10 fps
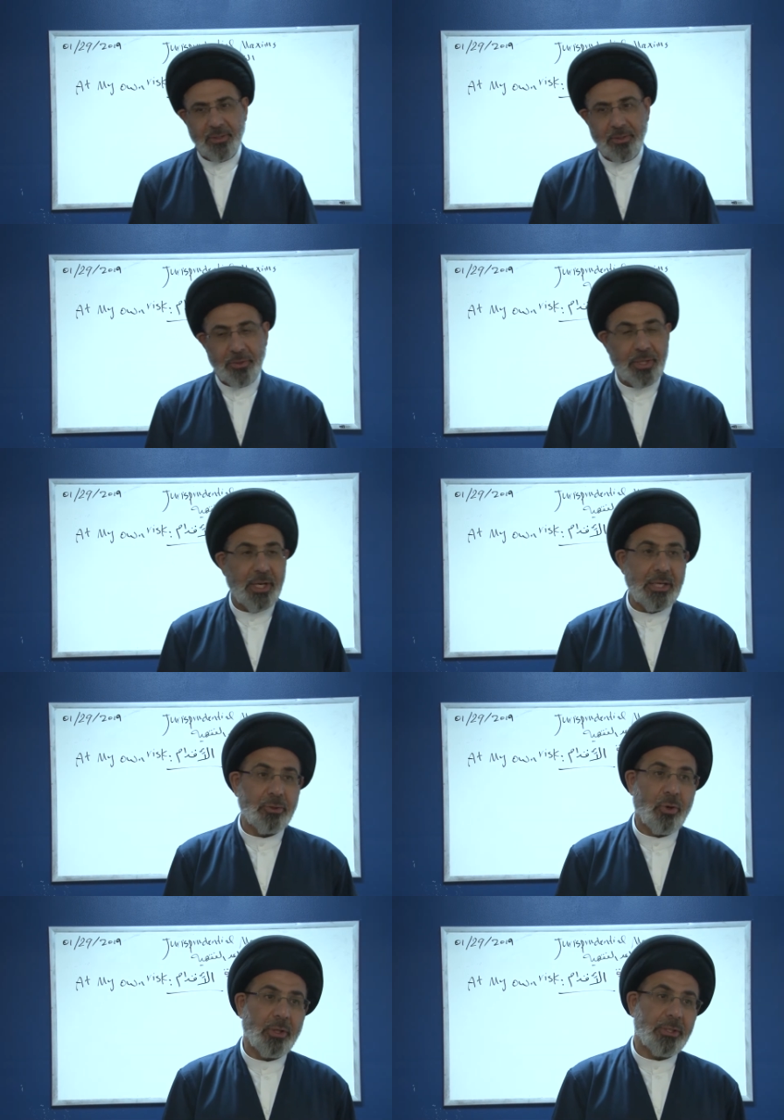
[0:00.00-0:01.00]
You cannot
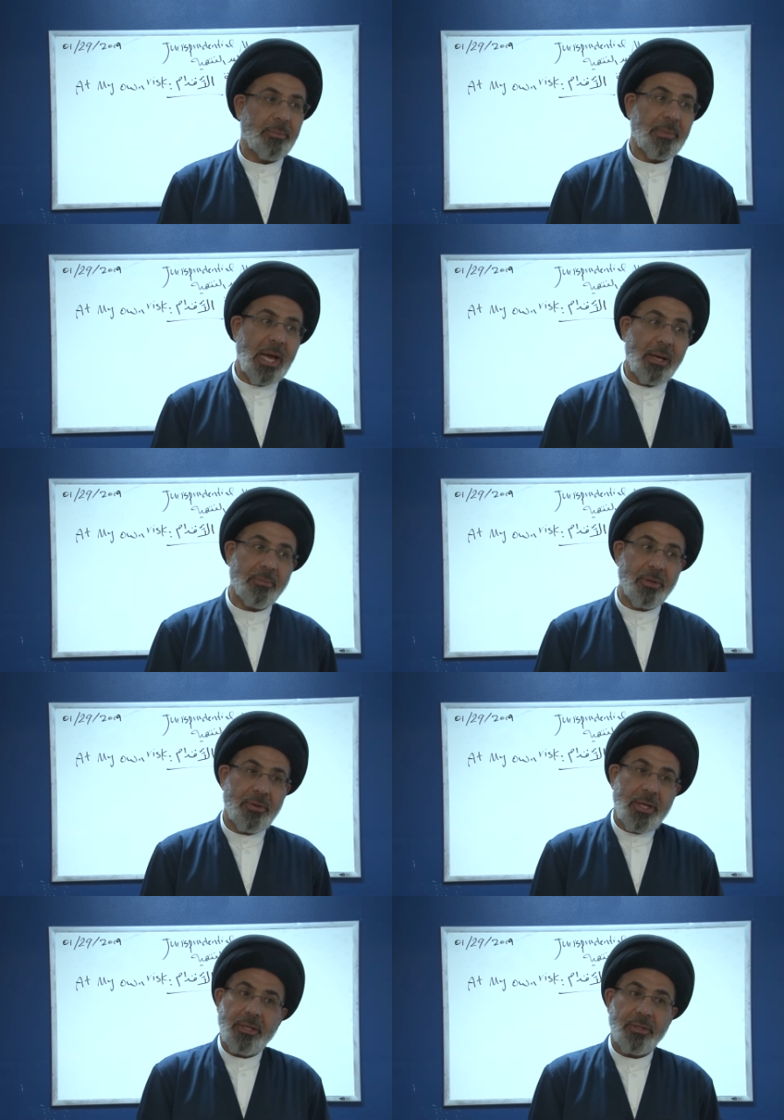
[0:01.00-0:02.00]
hold him liable
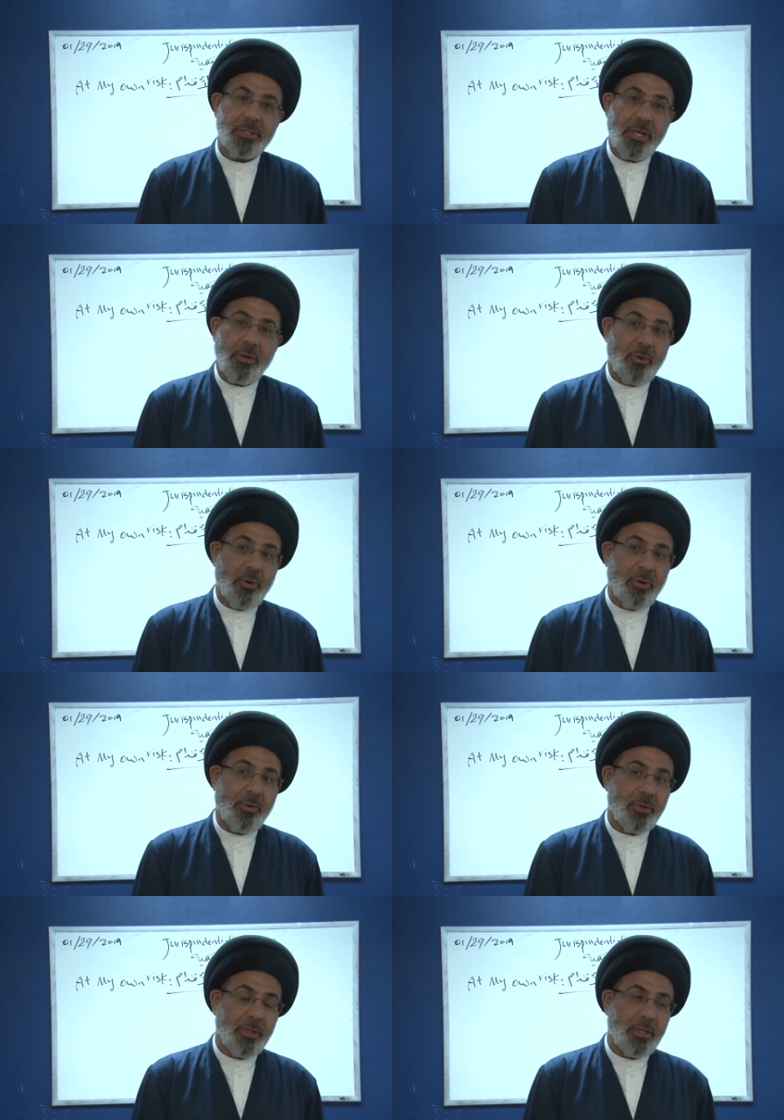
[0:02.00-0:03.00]
then. You say,
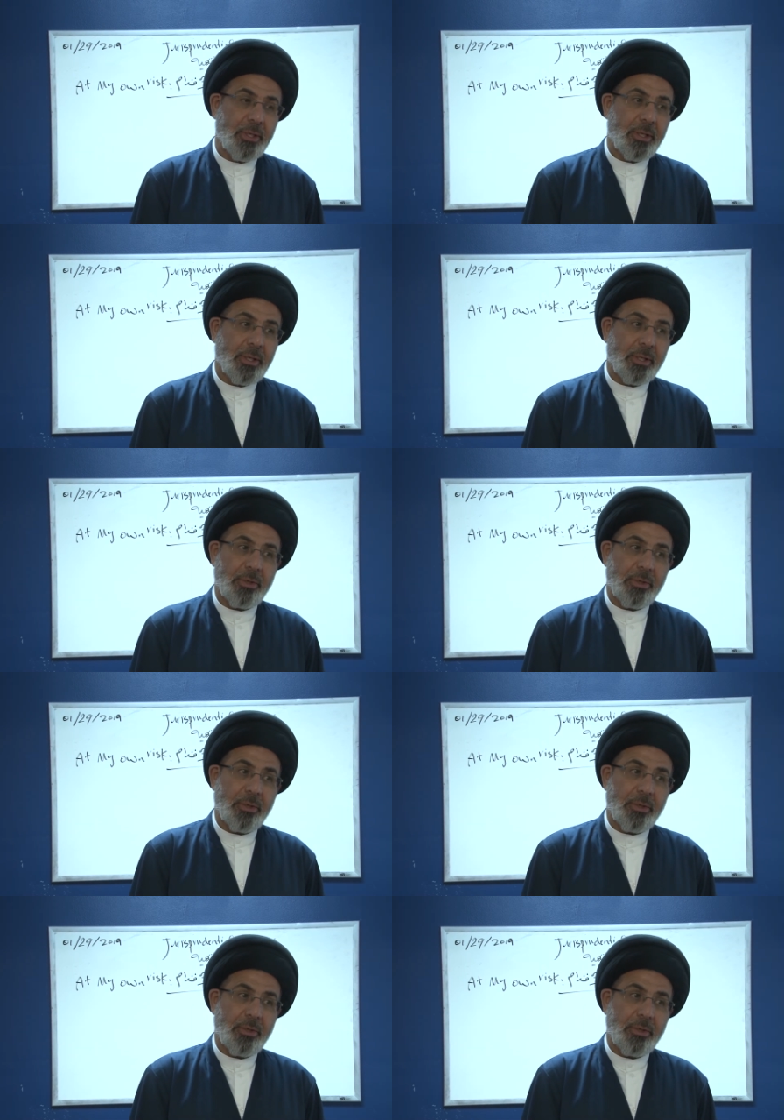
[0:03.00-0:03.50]
oh, you